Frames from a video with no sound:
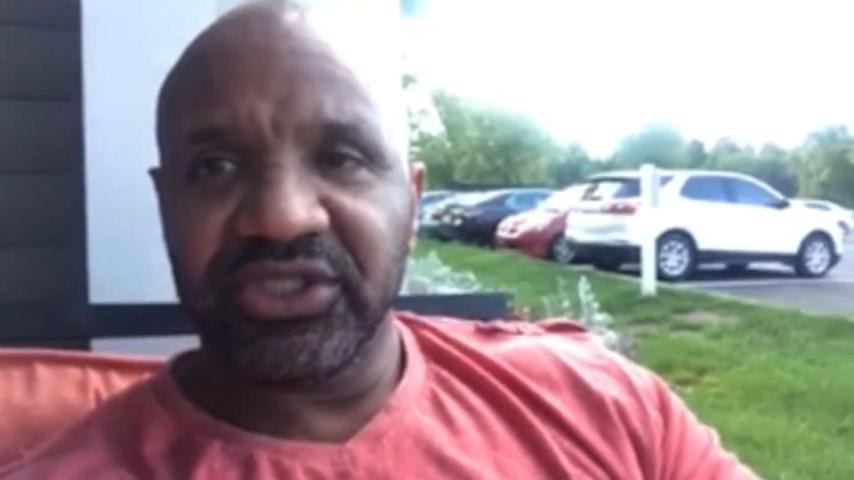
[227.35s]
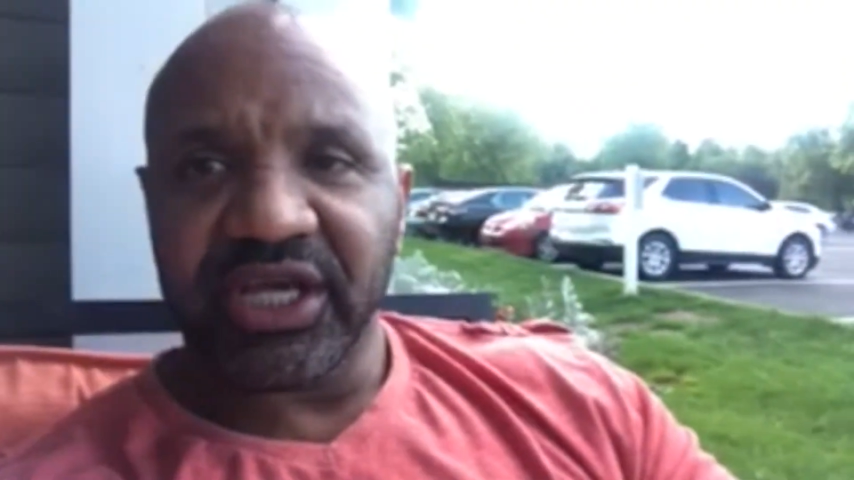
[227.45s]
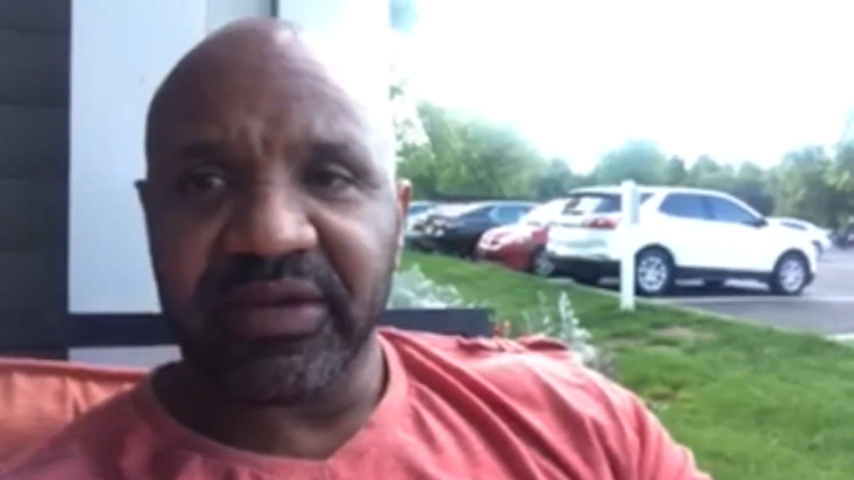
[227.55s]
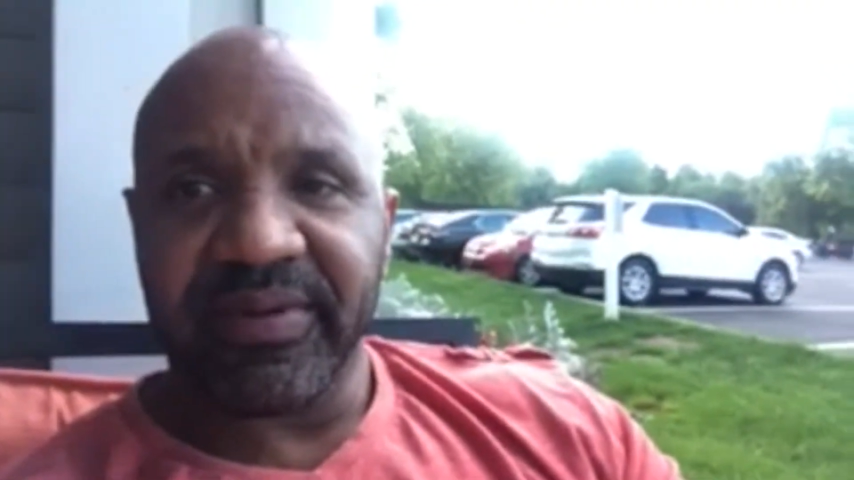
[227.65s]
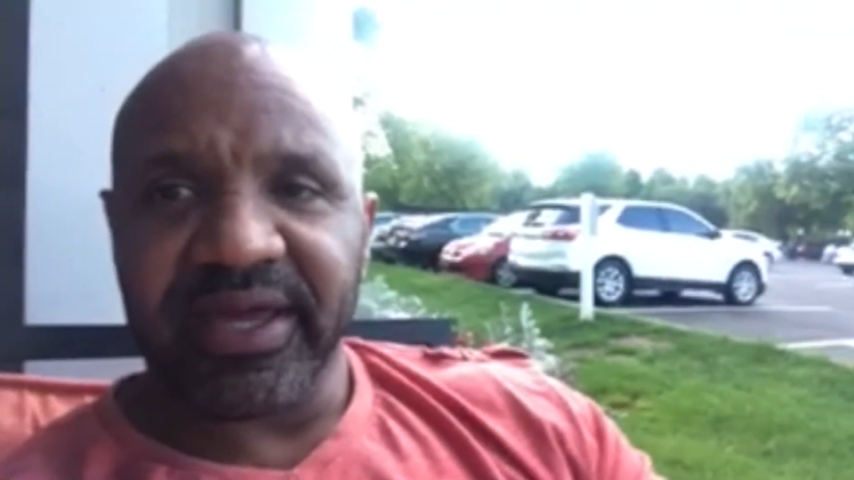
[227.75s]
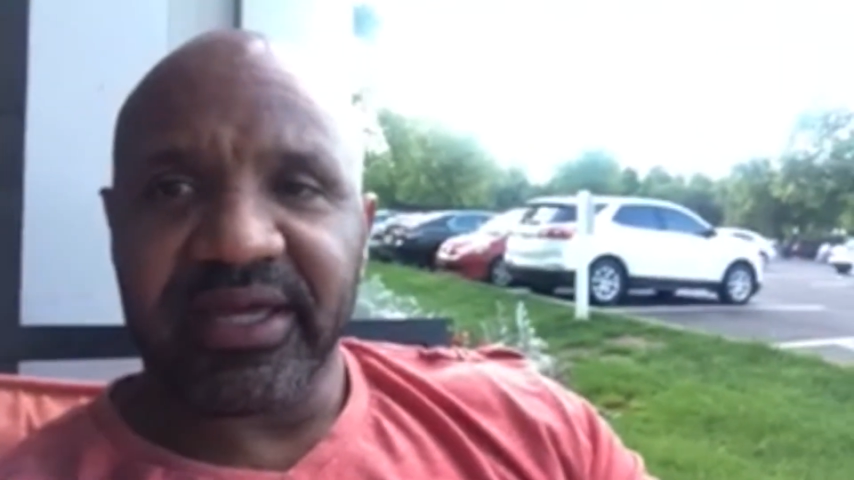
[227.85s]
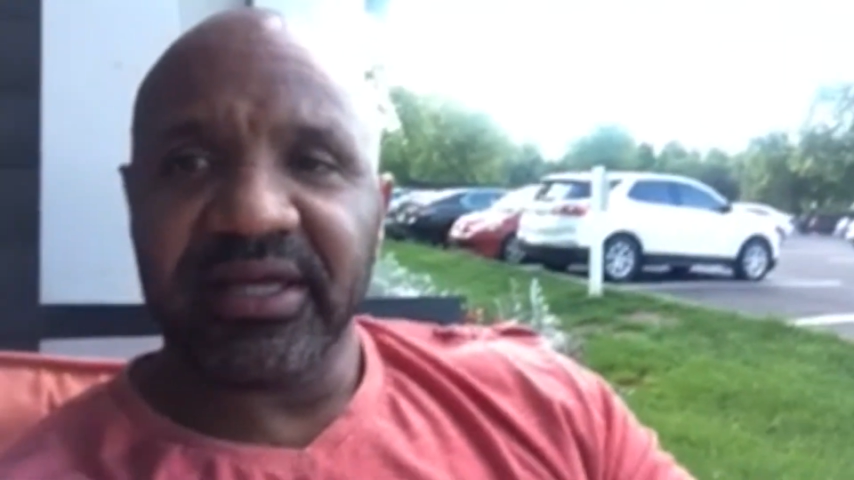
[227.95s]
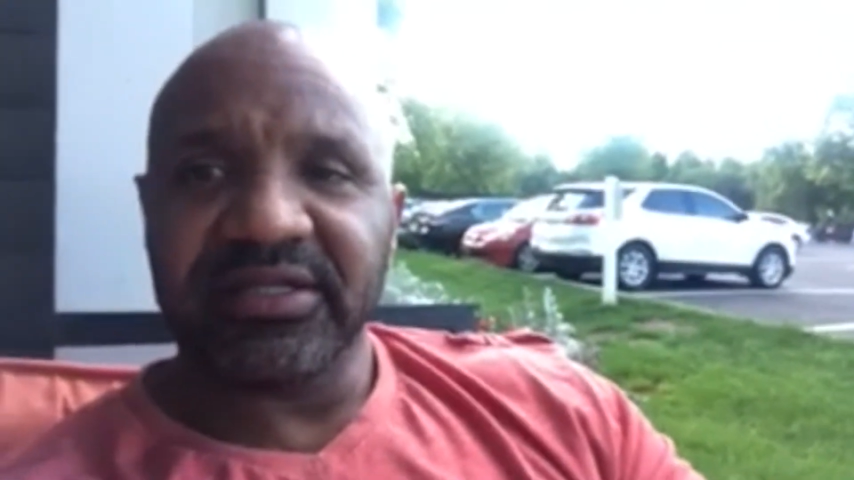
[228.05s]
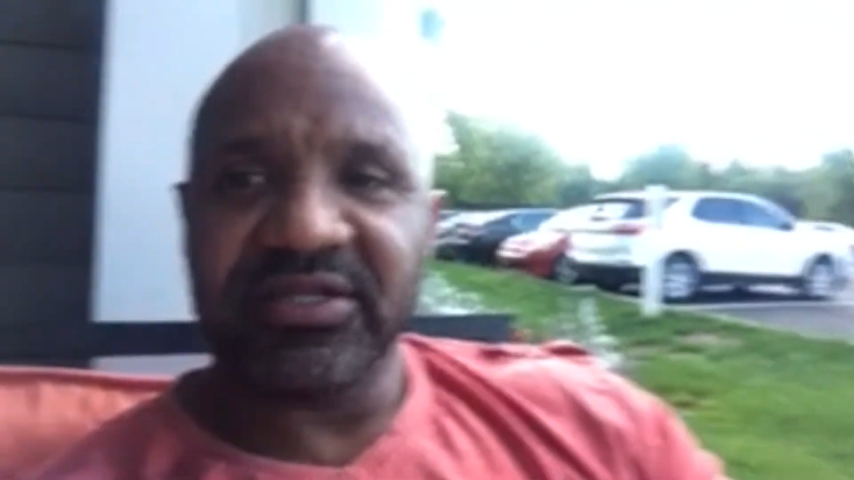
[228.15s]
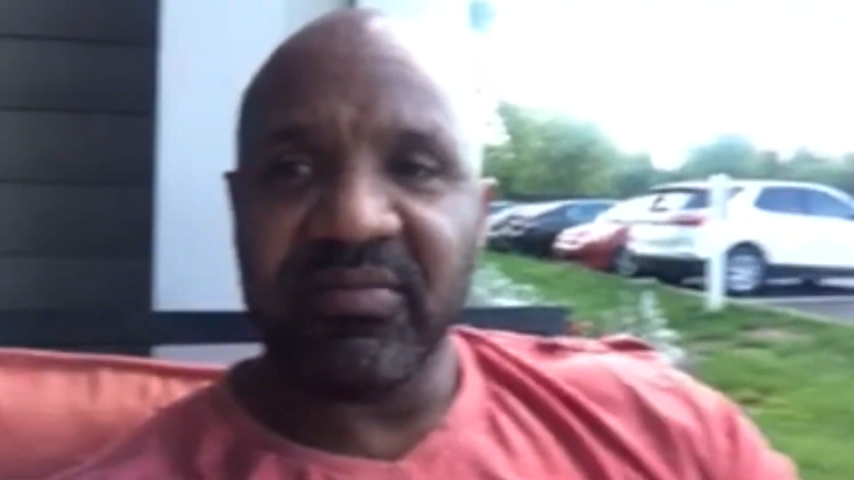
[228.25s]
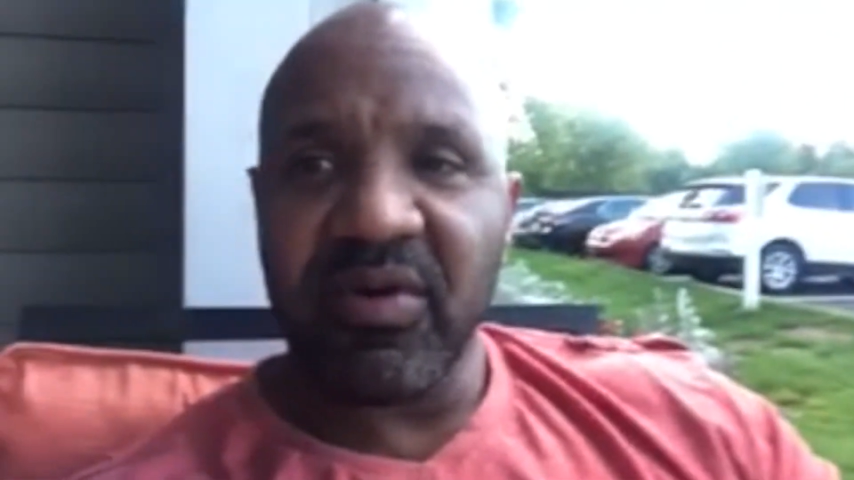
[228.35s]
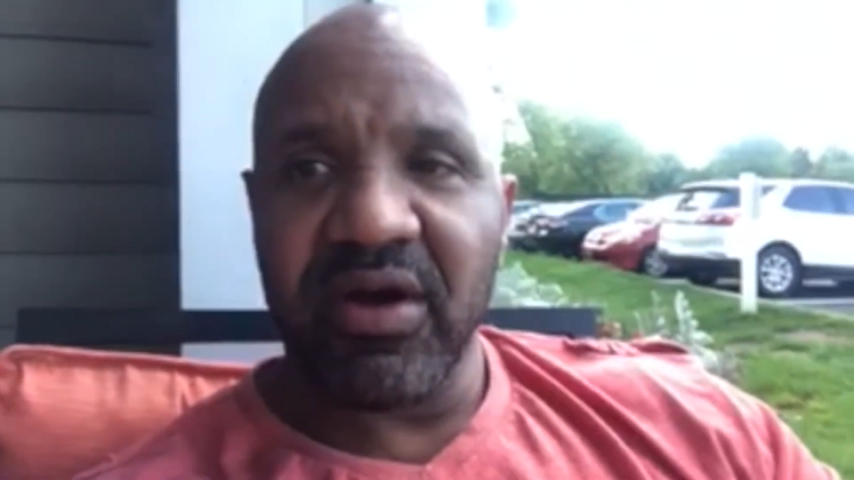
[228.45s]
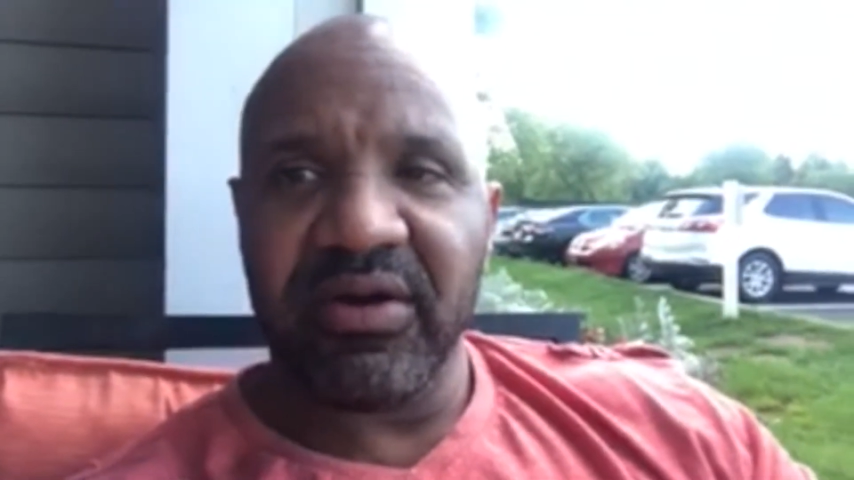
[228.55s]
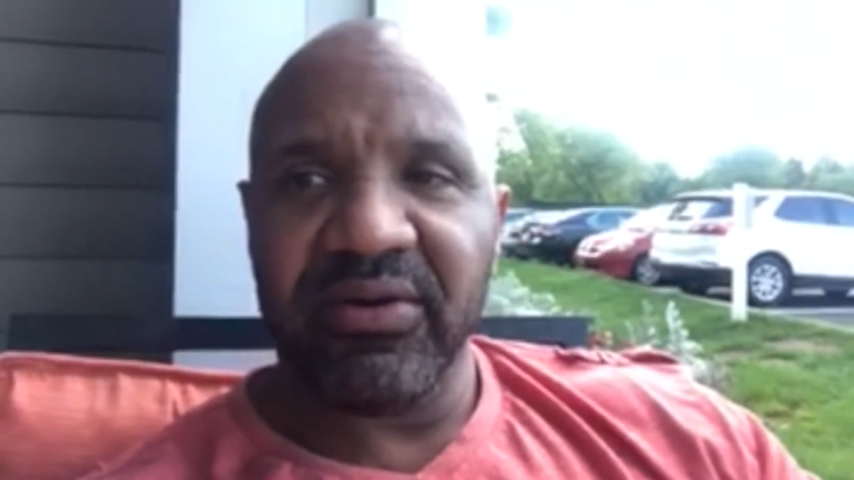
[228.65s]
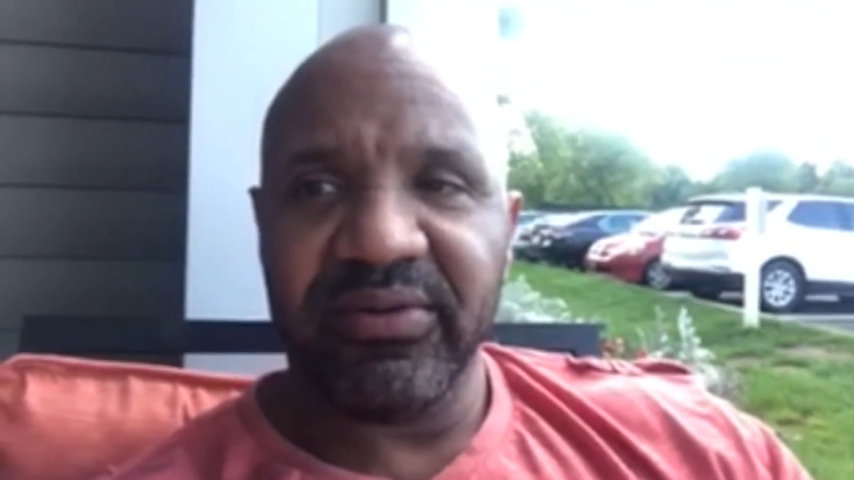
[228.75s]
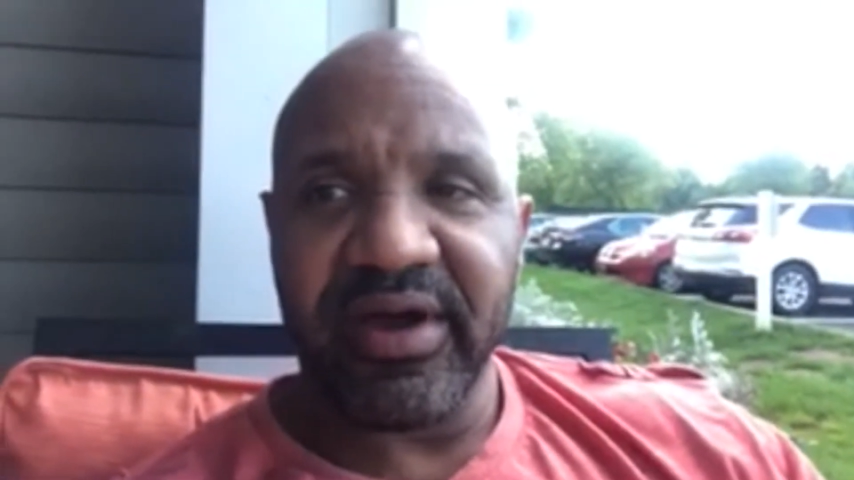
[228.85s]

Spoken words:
check back in tomorrow